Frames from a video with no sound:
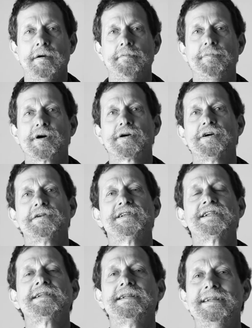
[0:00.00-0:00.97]

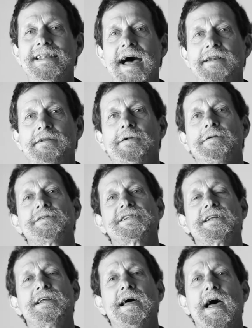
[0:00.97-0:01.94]
because
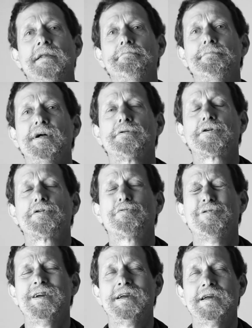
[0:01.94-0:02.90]
nettles and
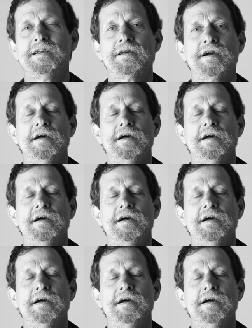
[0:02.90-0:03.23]
milkweed